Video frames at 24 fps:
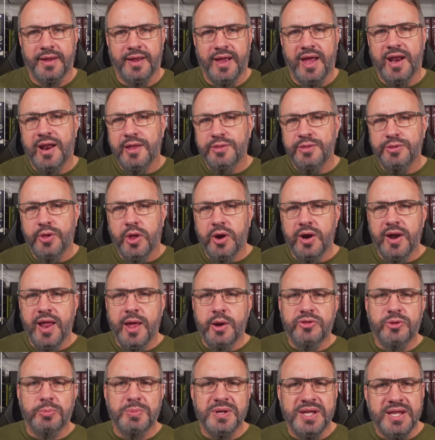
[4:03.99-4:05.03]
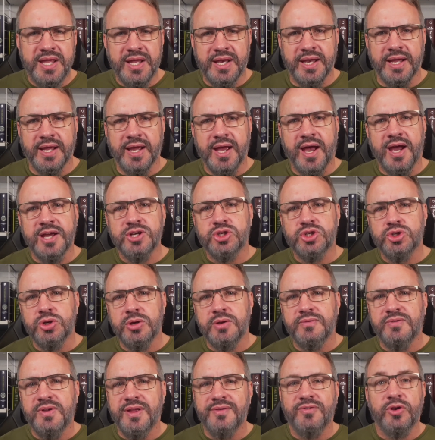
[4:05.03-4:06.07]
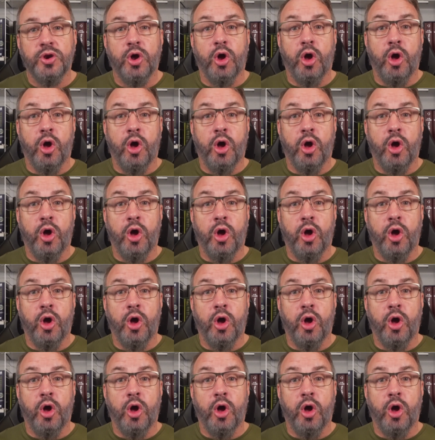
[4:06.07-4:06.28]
Had I thought it out at the beginning, I should have given